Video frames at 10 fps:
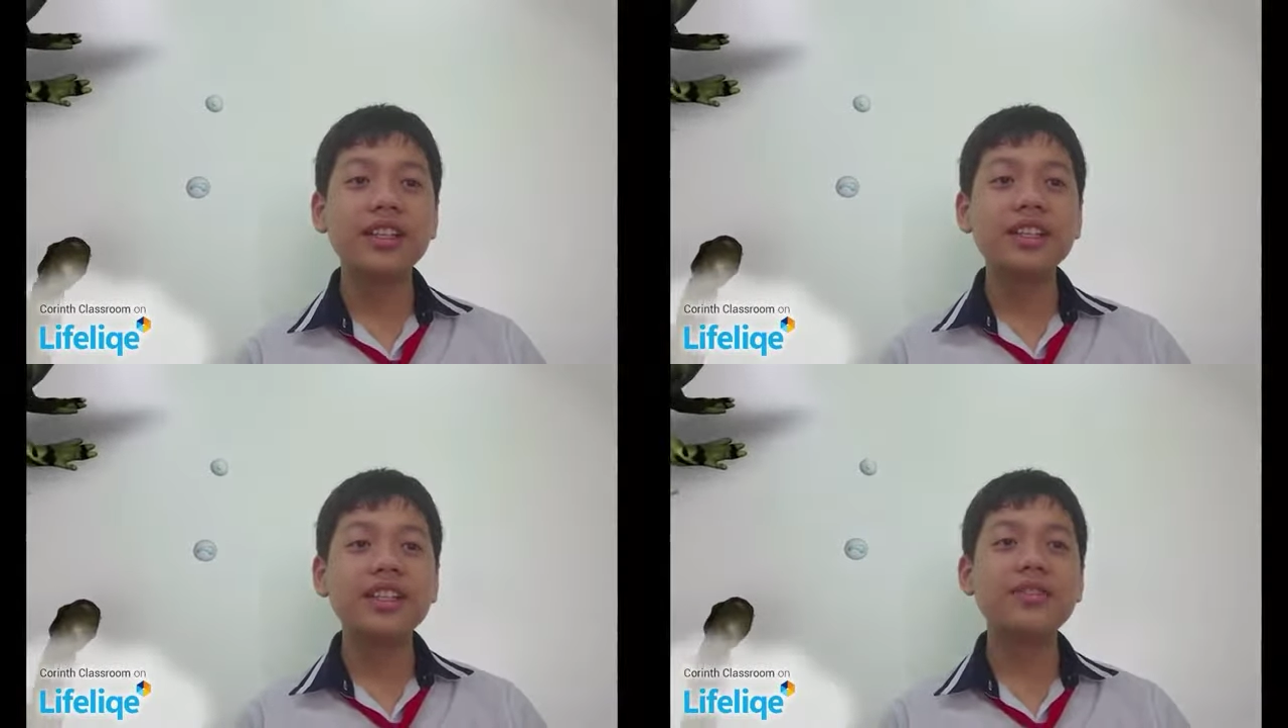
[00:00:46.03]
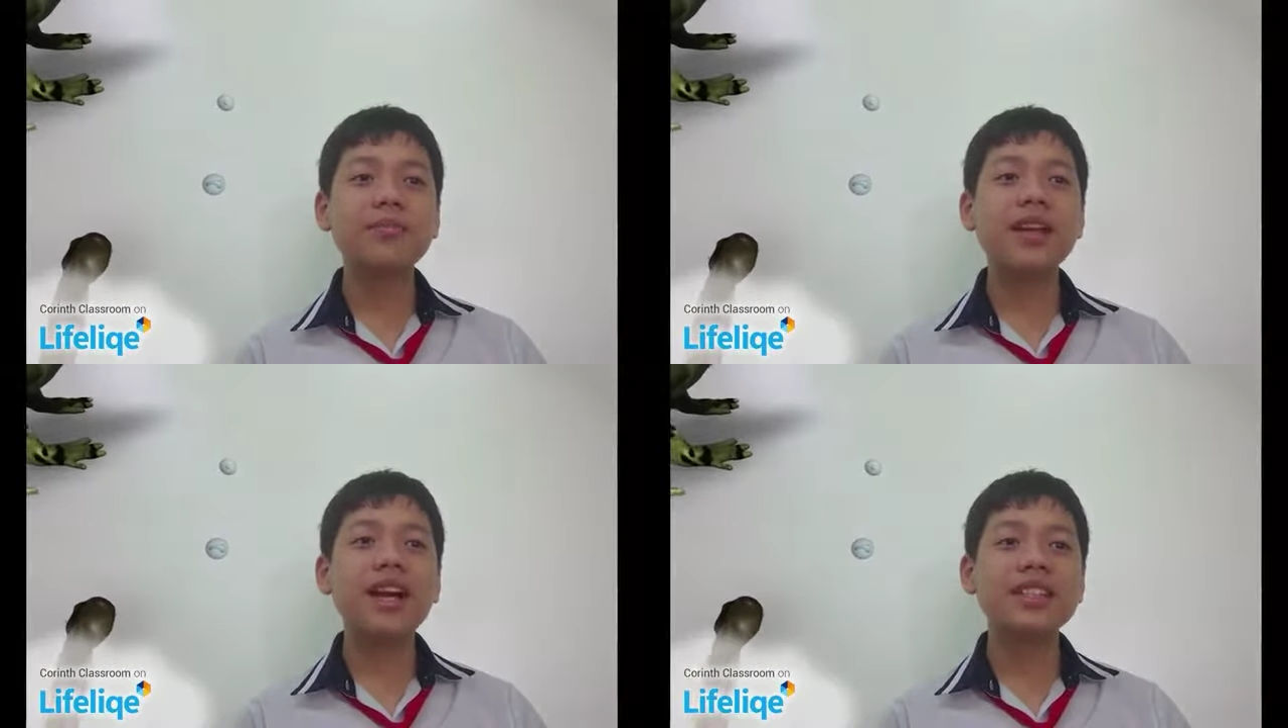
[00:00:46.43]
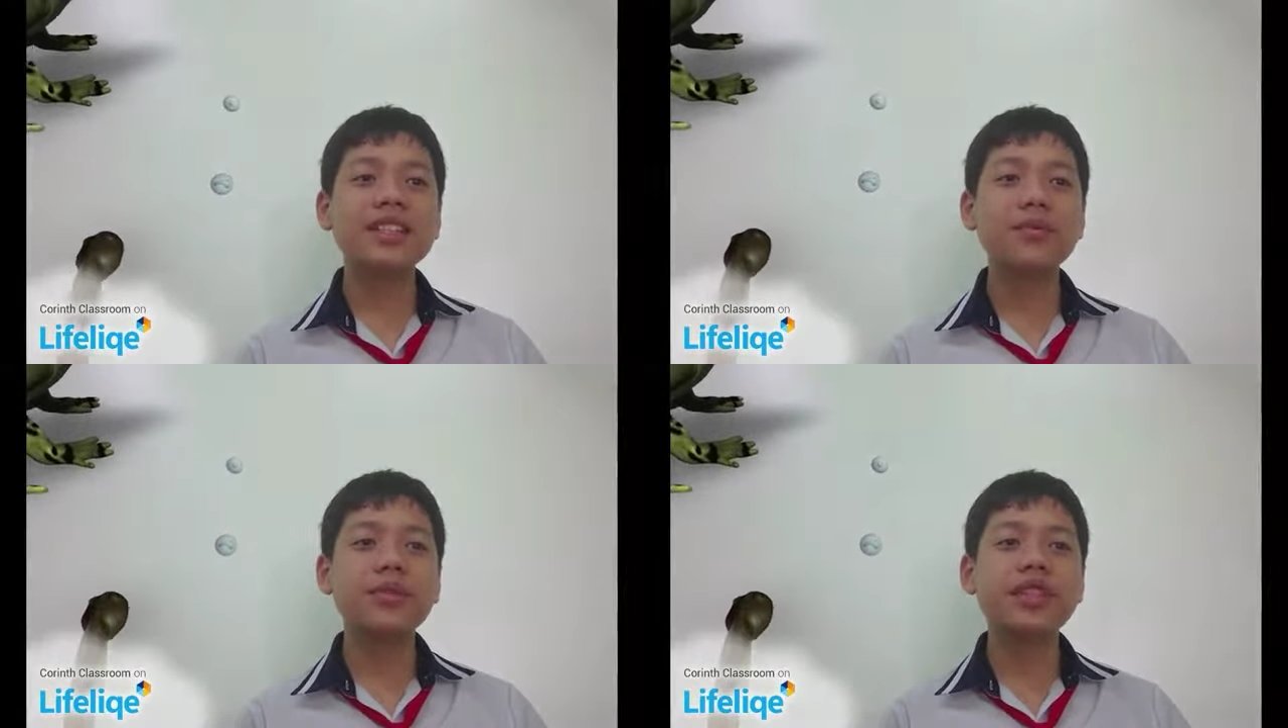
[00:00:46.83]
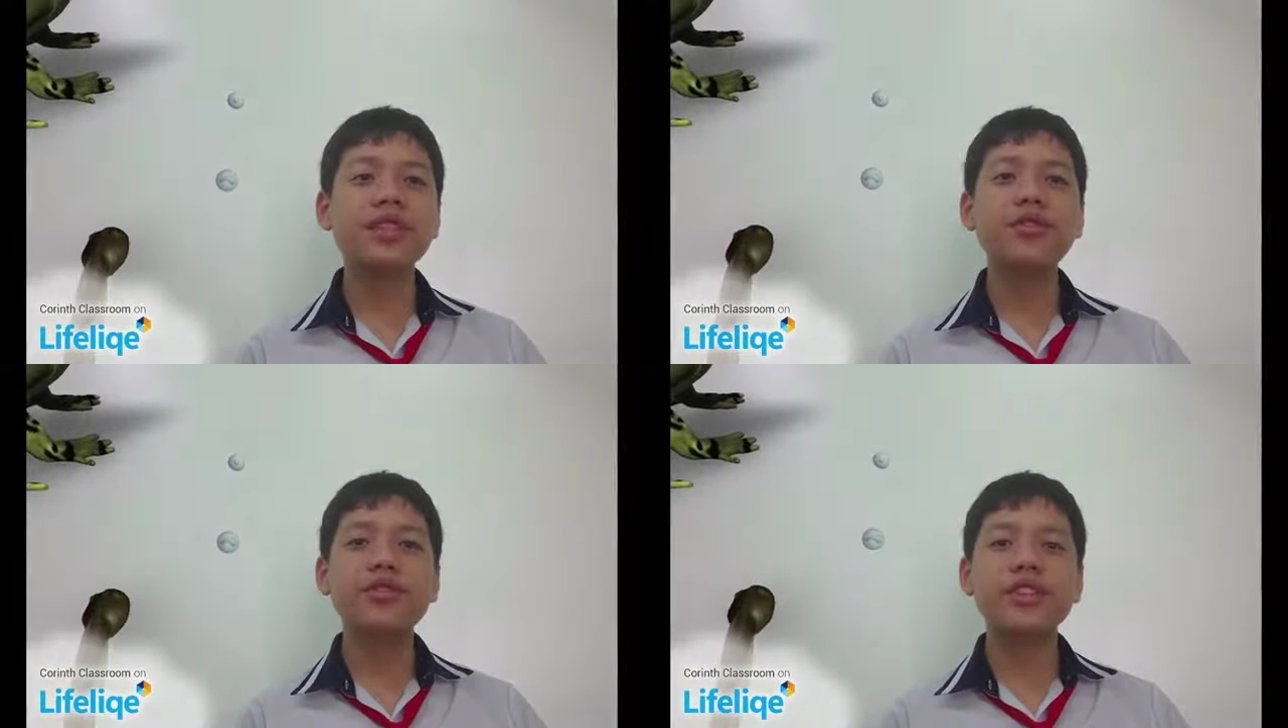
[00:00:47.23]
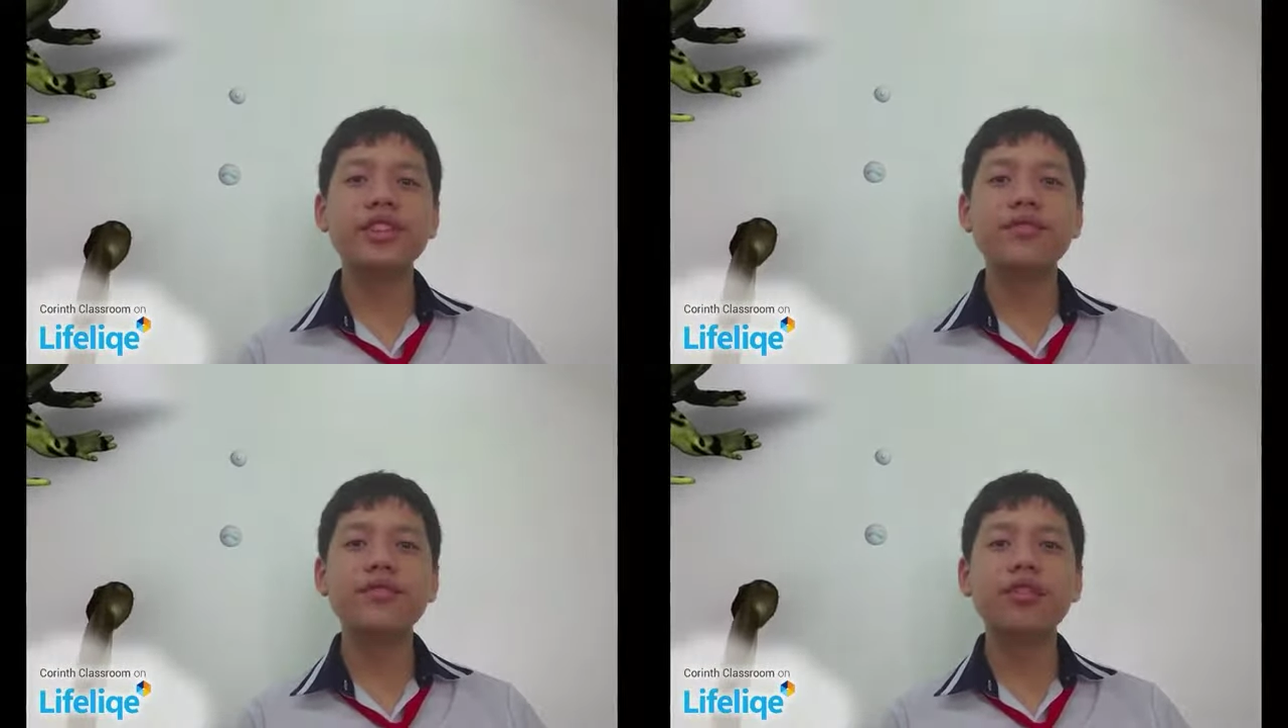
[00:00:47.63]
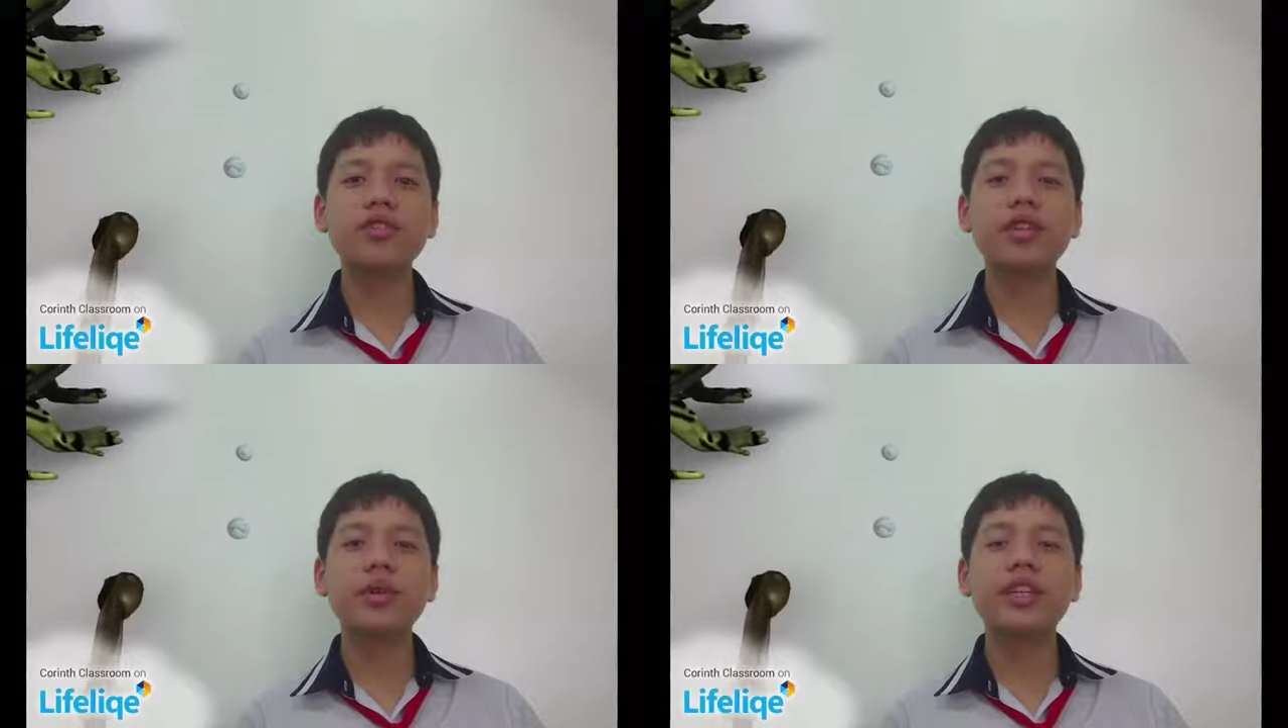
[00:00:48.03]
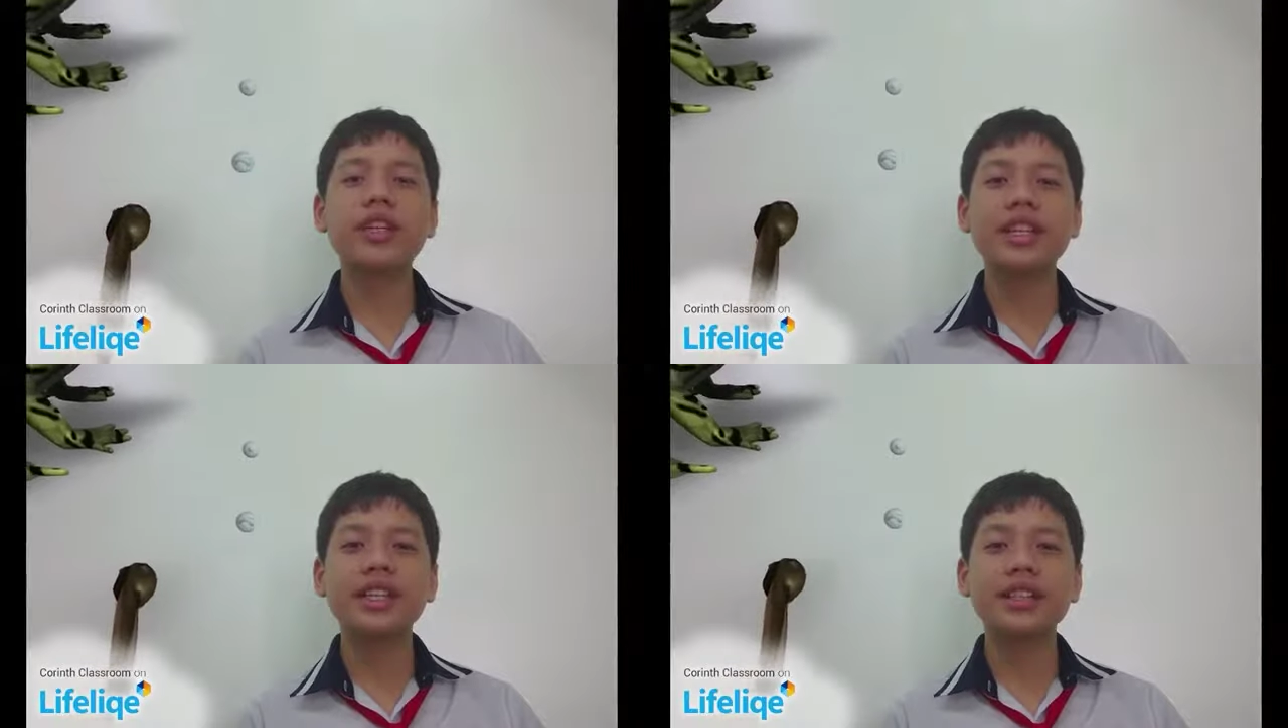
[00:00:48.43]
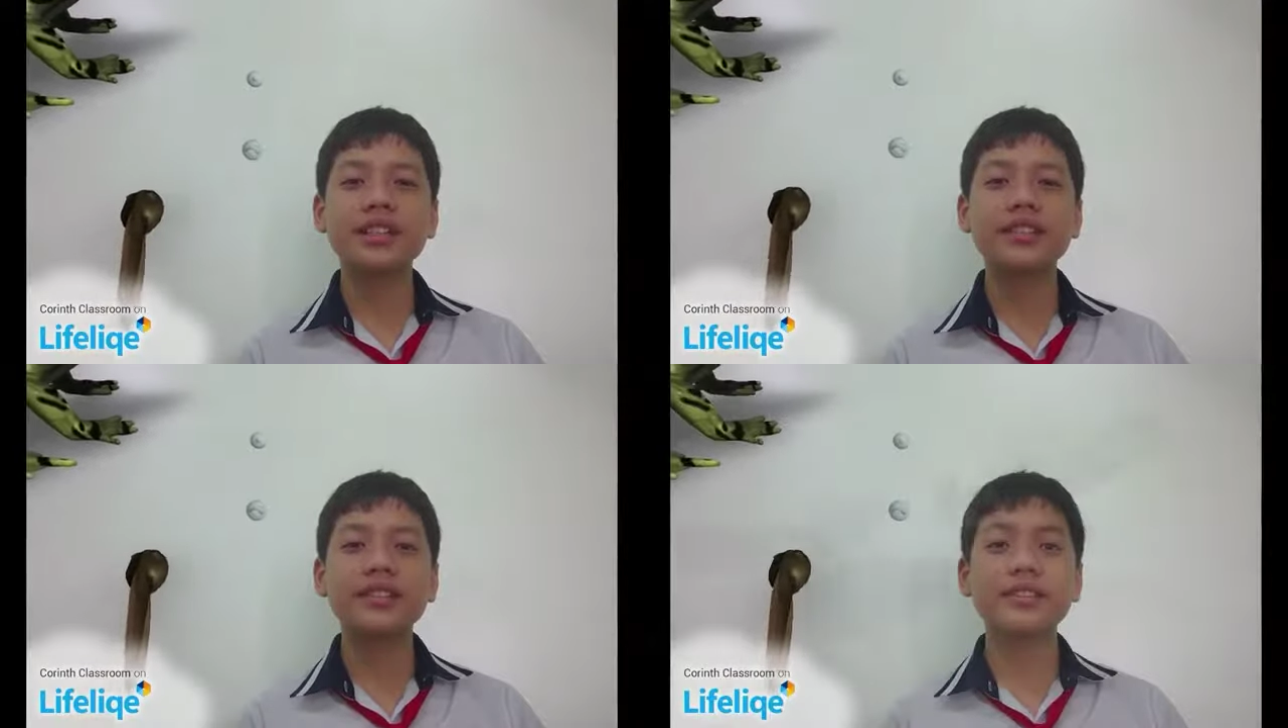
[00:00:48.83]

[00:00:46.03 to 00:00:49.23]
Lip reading: This supplies it with nutrients for 21 days.